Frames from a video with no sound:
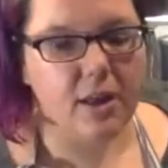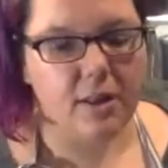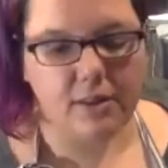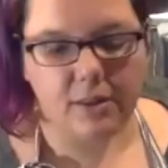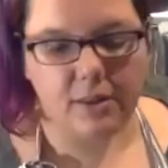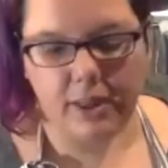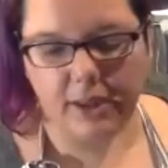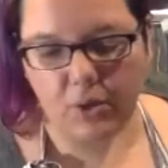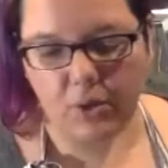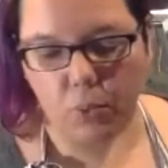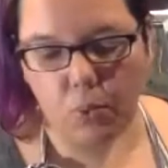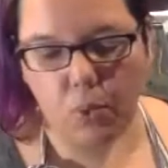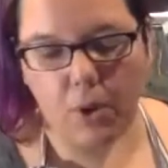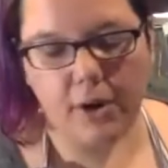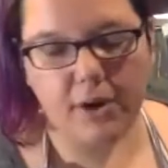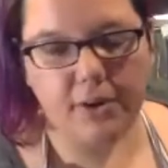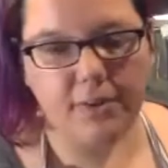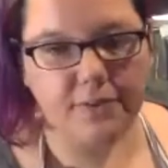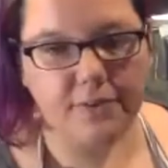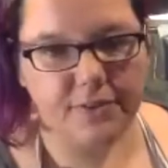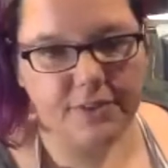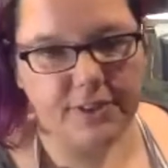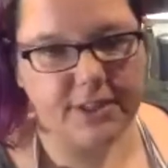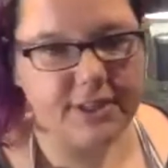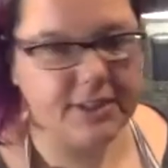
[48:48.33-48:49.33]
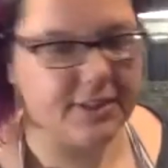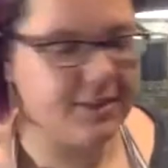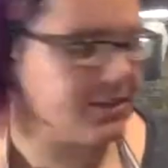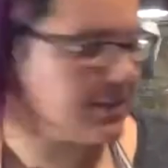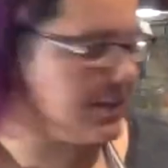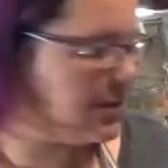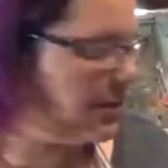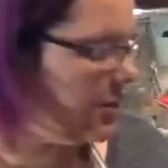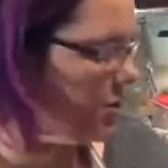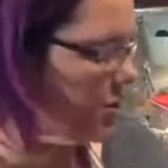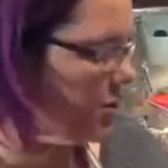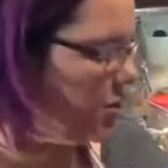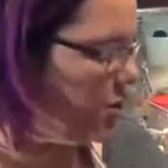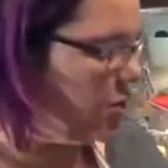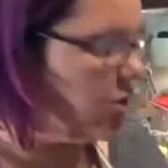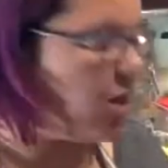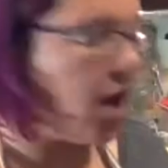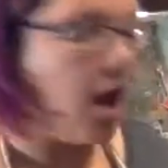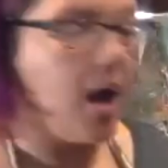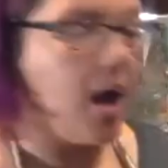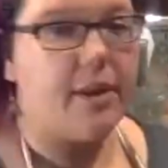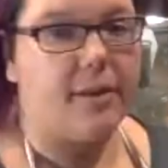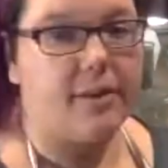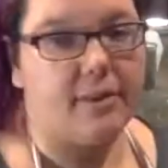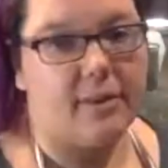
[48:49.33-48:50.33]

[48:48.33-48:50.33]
like one of these is done.